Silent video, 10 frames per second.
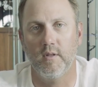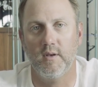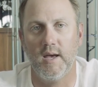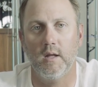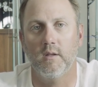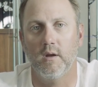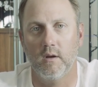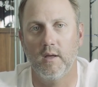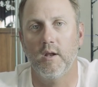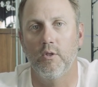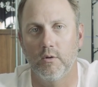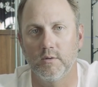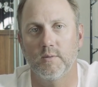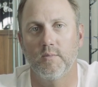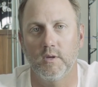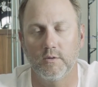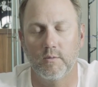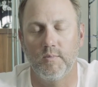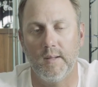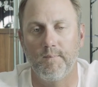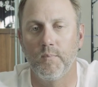of the doubt there and kind of learn some things from them.